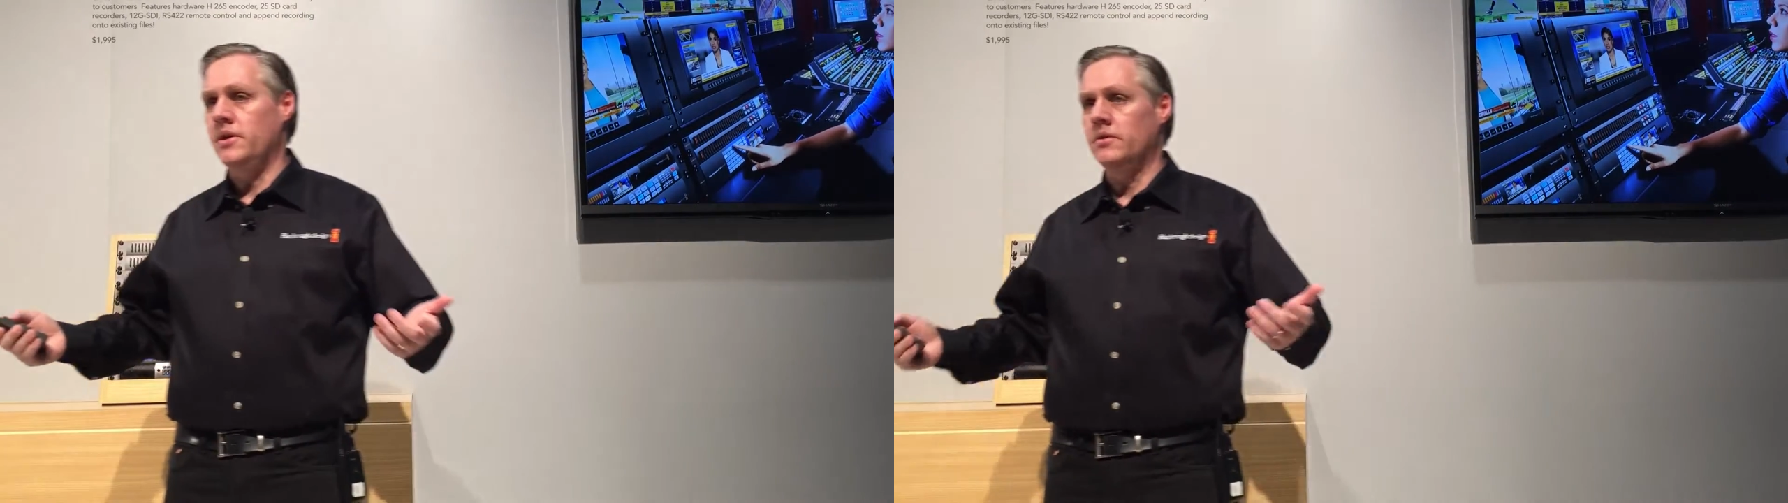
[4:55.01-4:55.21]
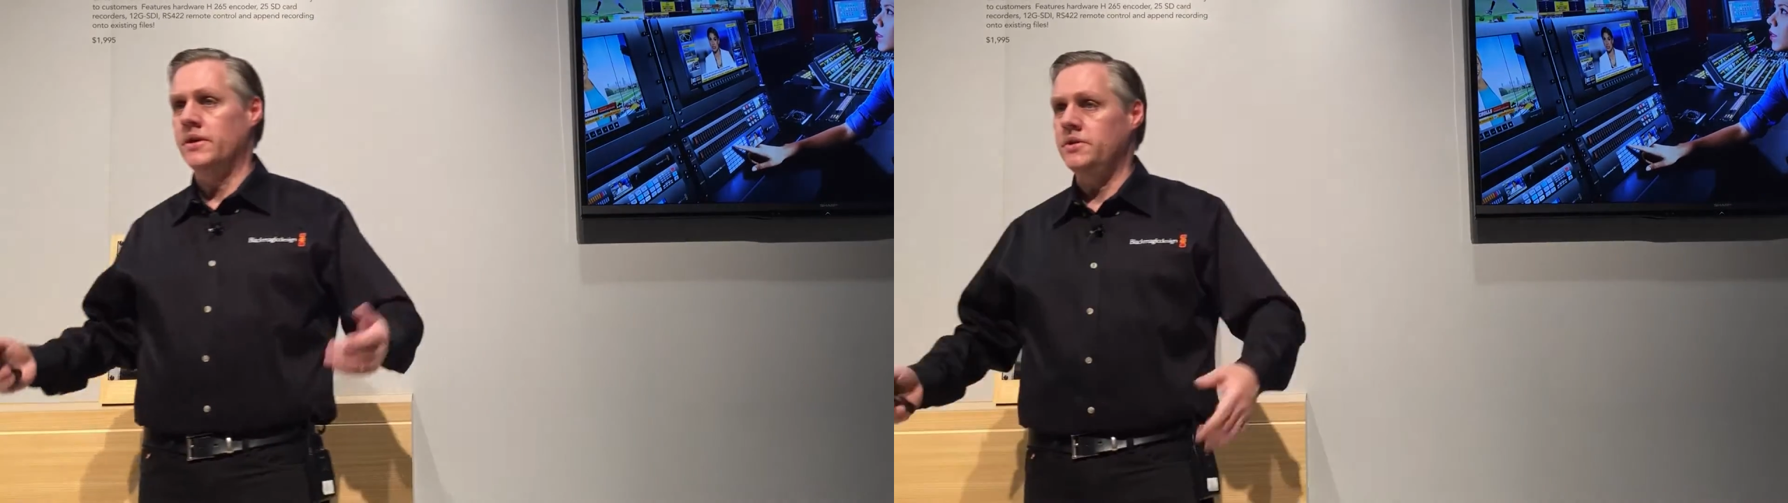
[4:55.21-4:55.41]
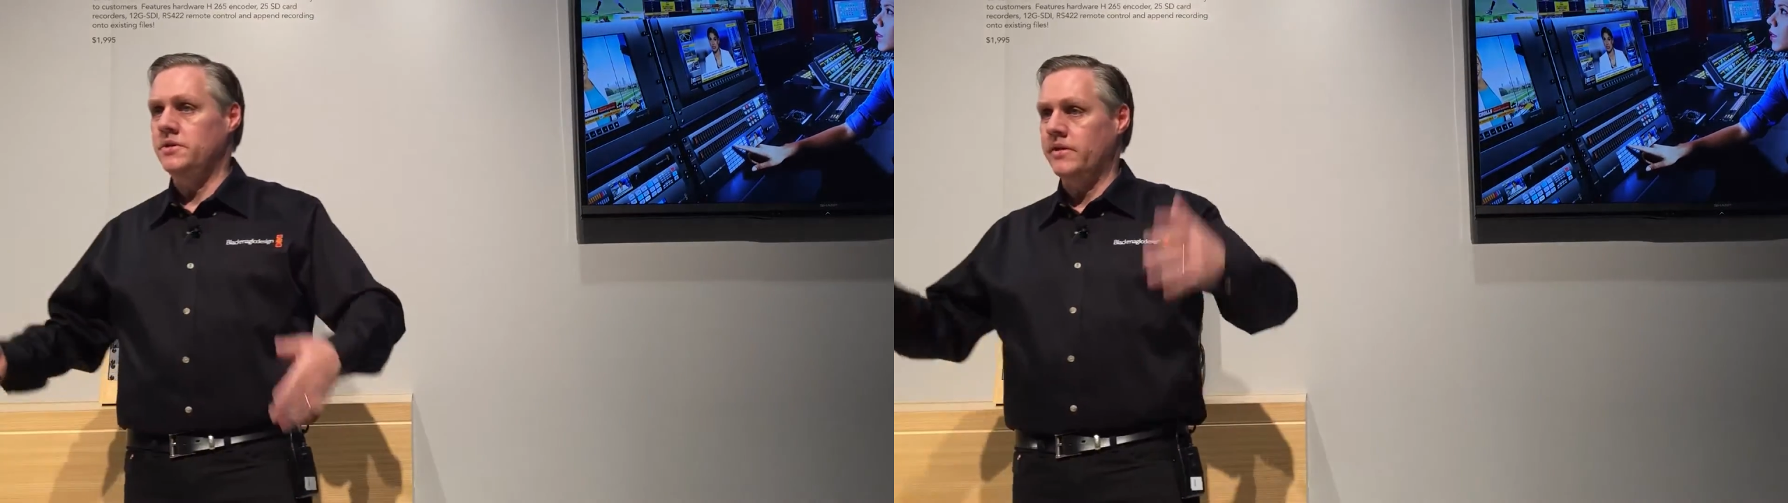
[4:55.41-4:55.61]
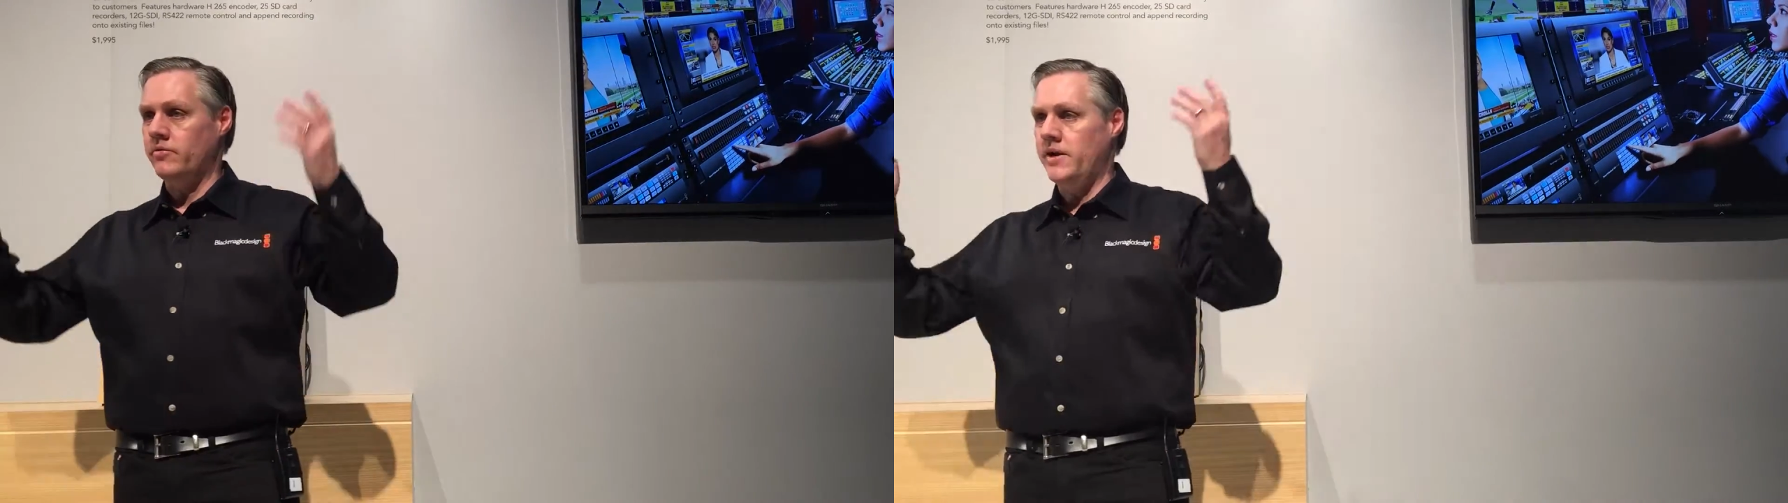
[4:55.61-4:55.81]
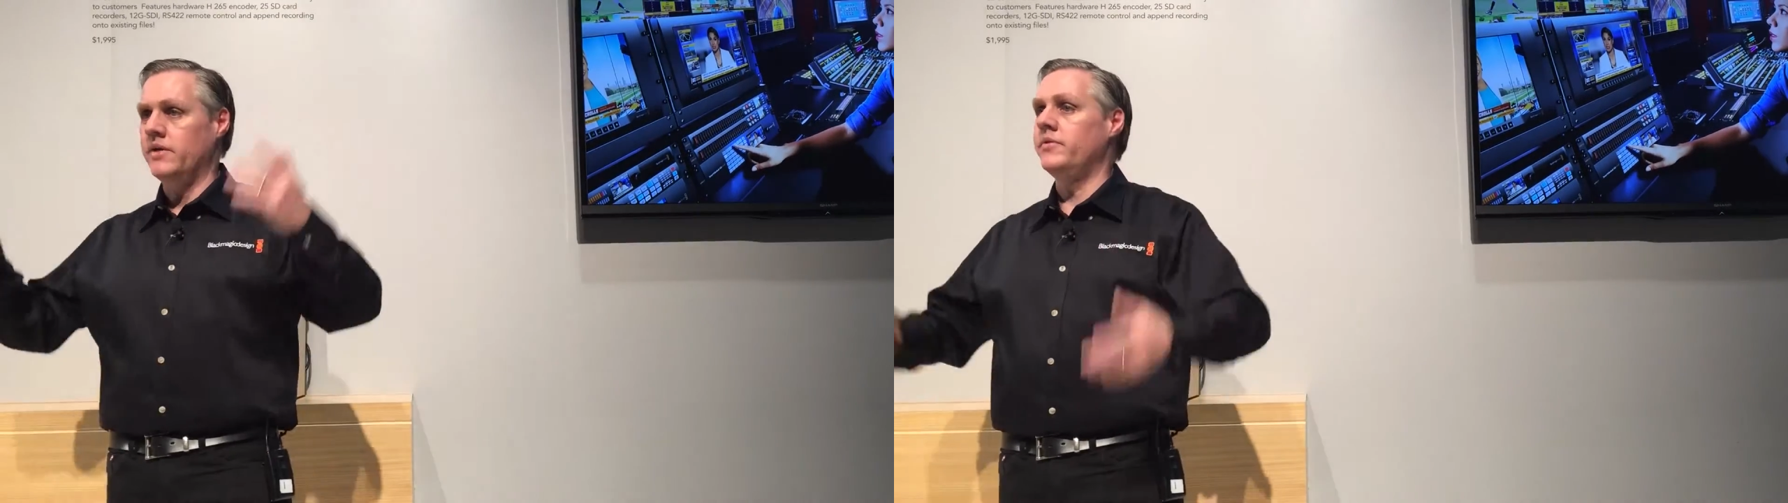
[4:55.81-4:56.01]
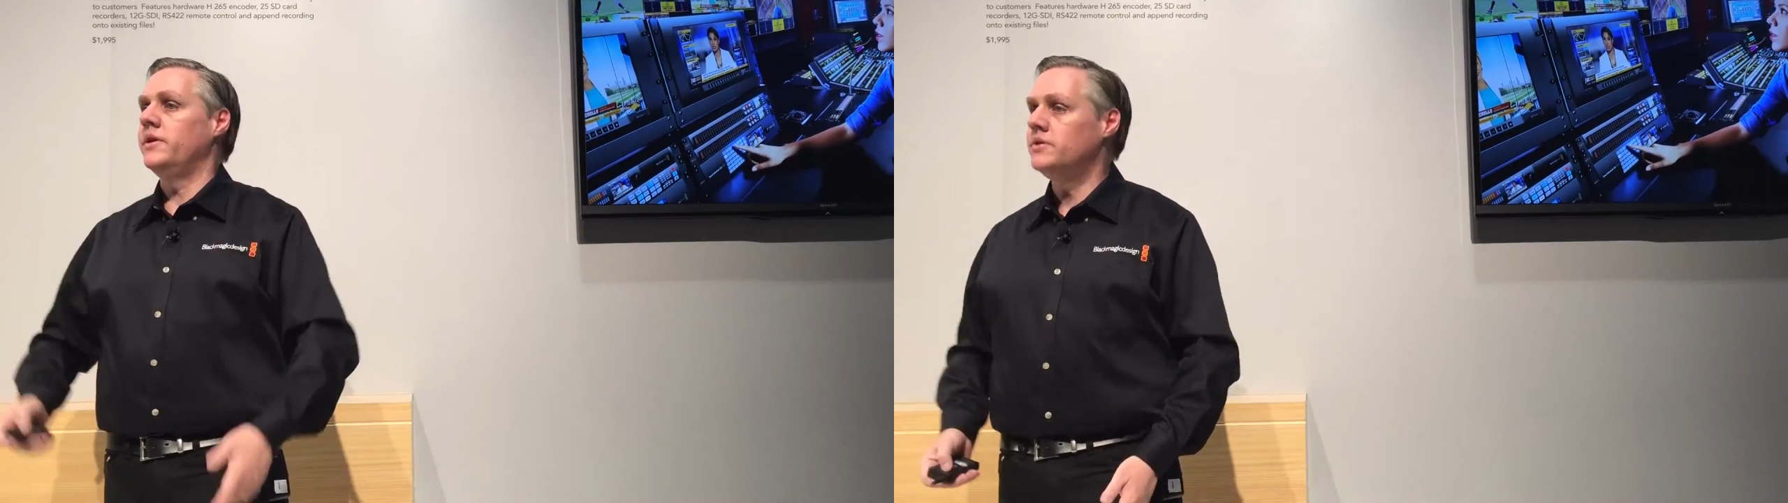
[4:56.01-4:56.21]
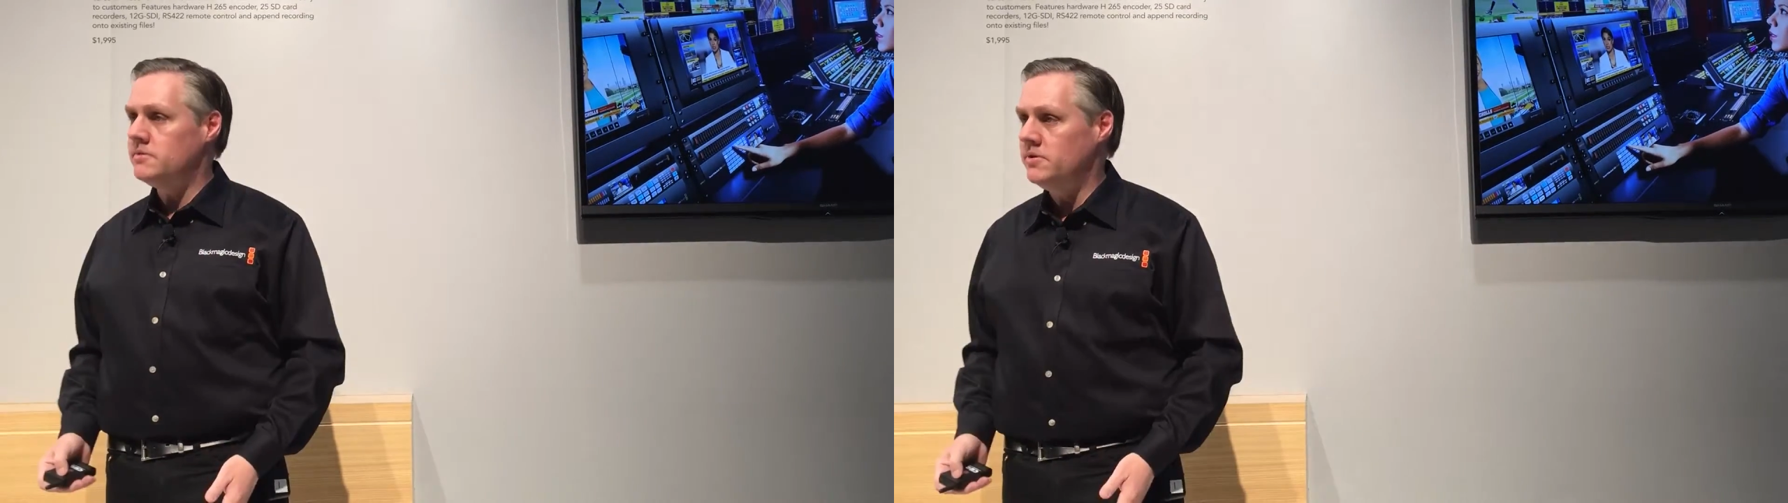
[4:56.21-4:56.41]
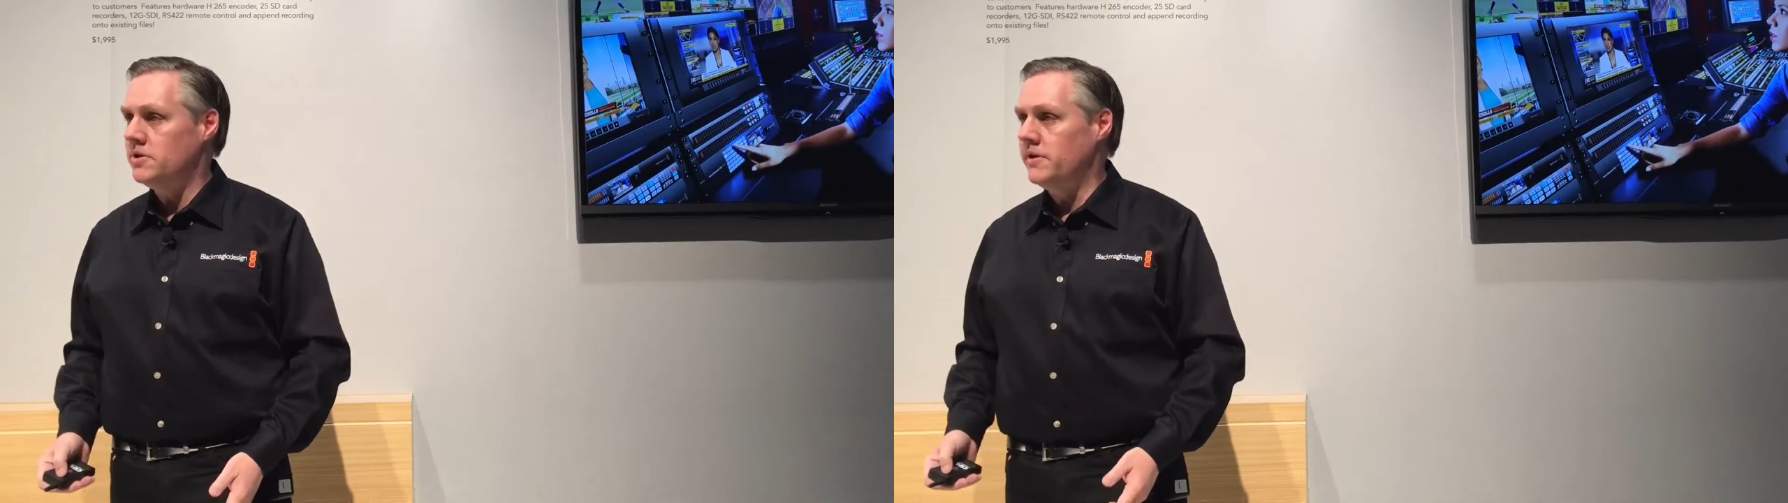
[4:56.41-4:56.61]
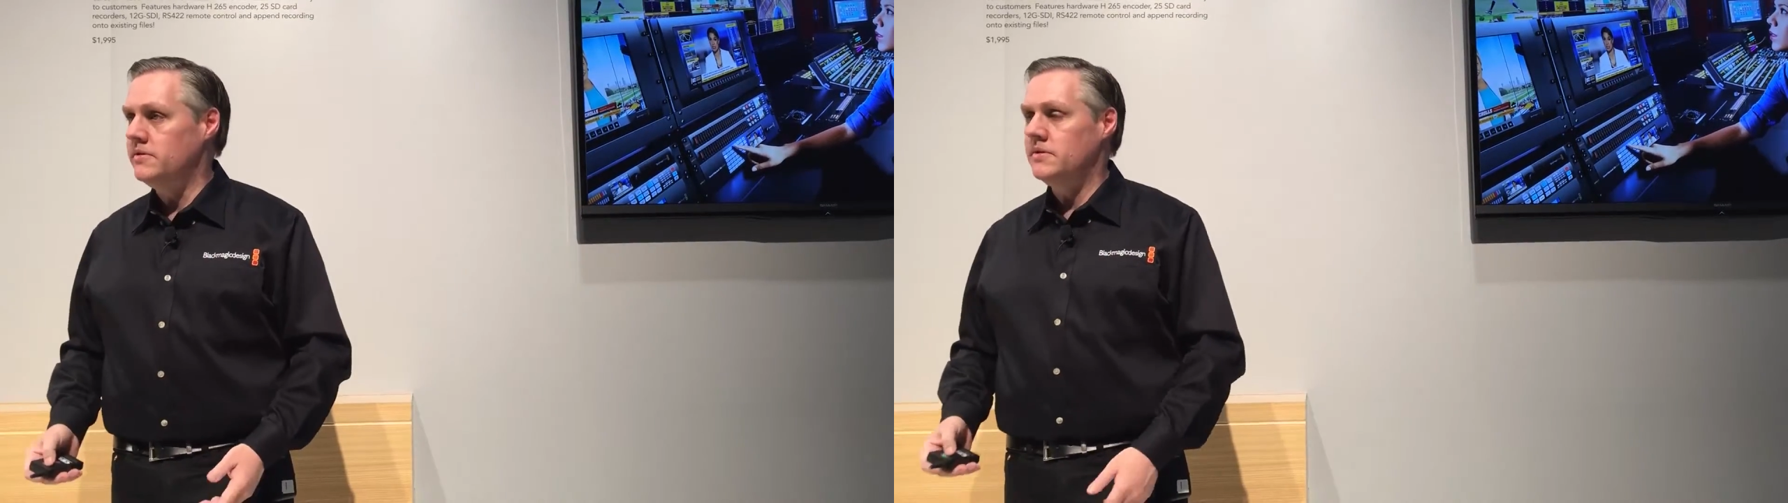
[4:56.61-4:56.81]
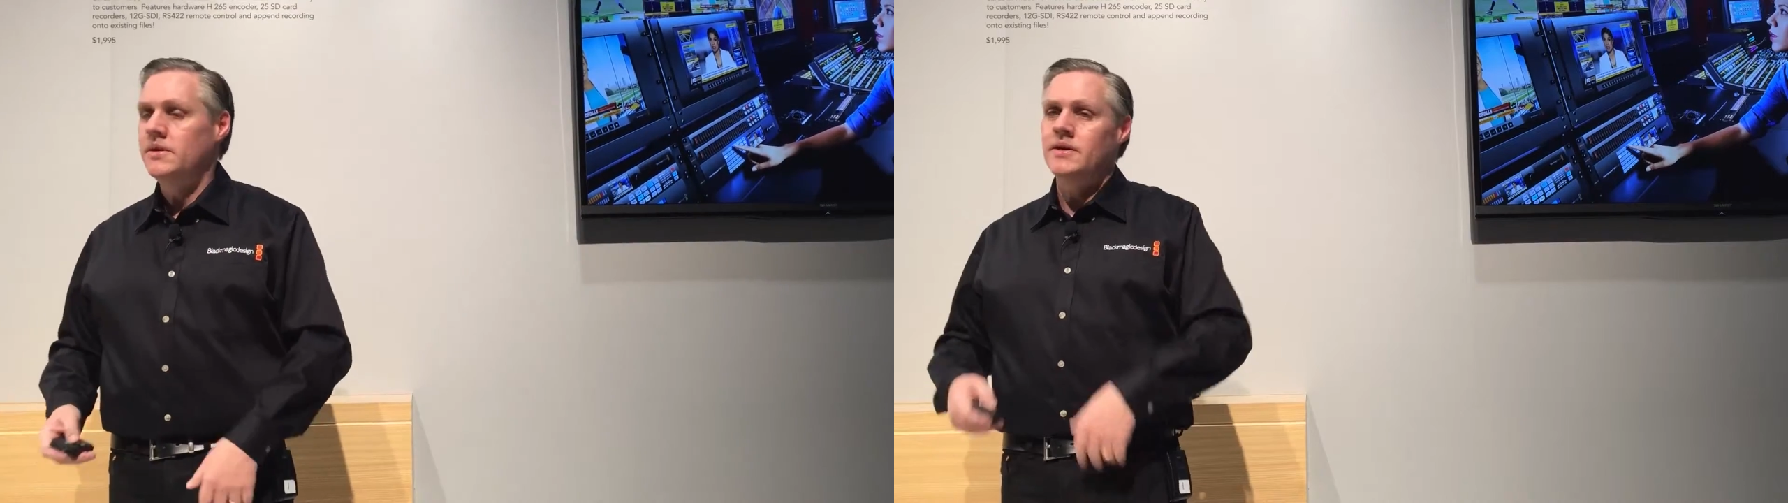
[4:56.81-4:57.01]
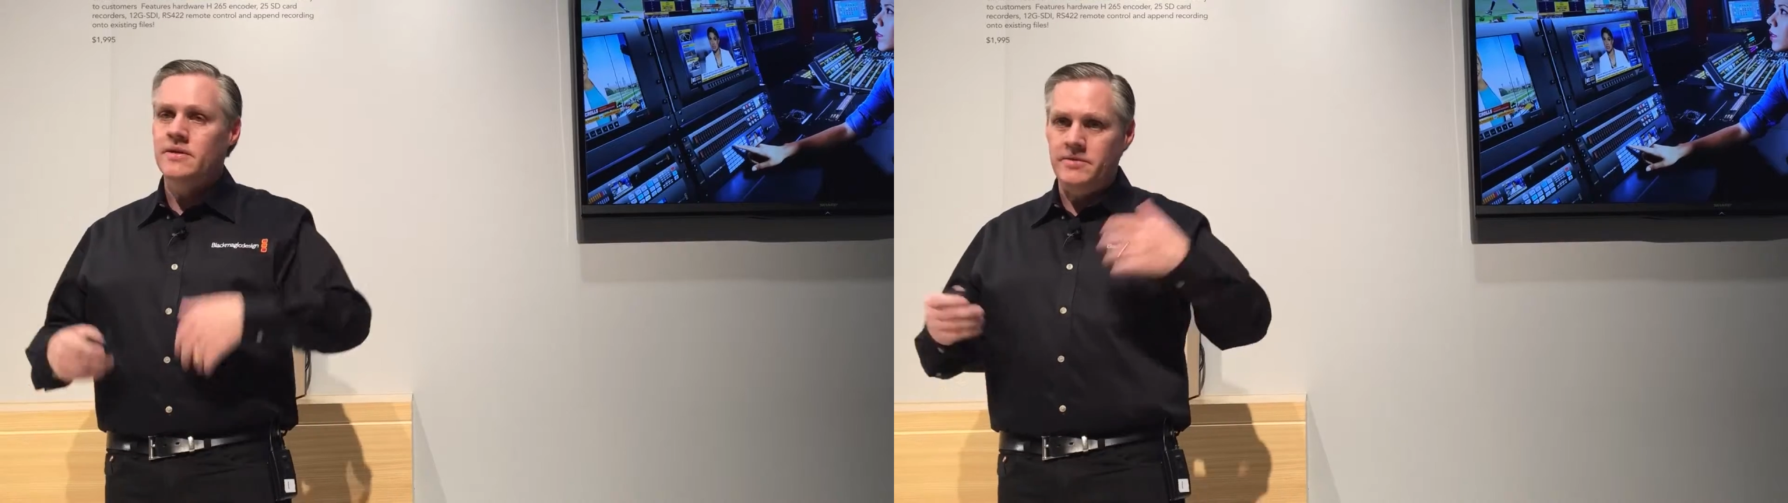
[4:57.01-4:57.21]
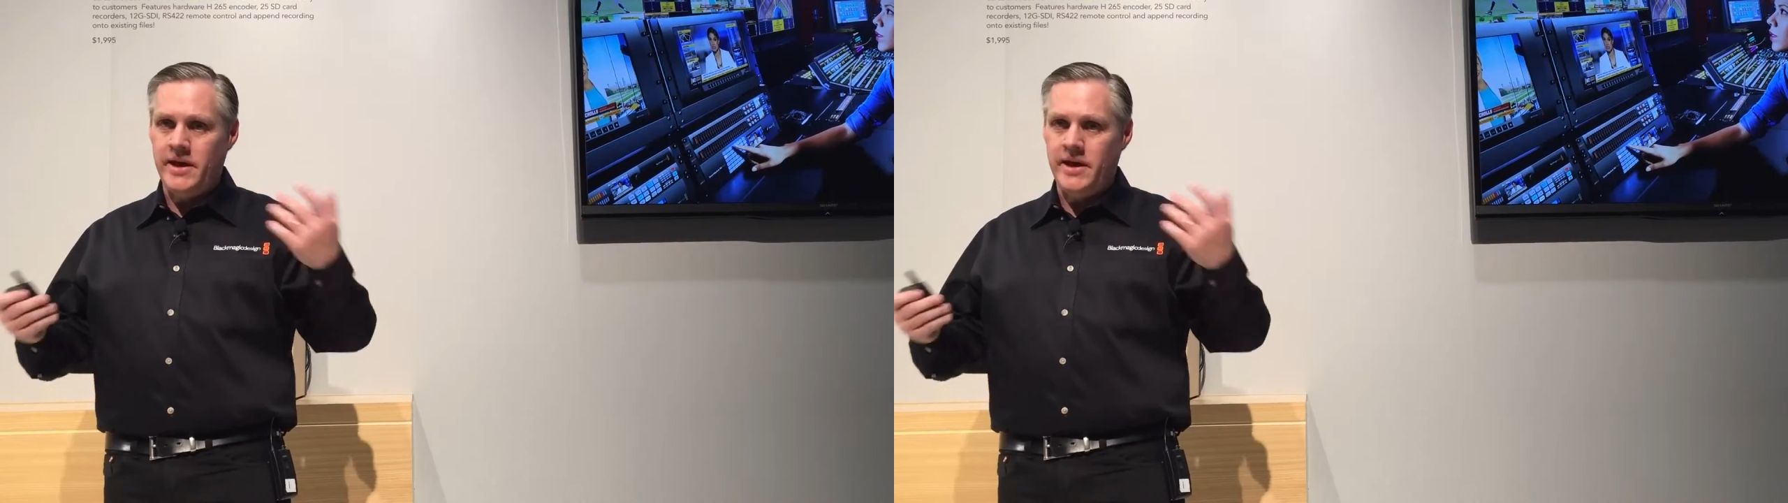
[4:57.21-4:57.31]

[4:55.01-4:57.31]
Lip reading: in the old days you used to have a rack of VHS machines.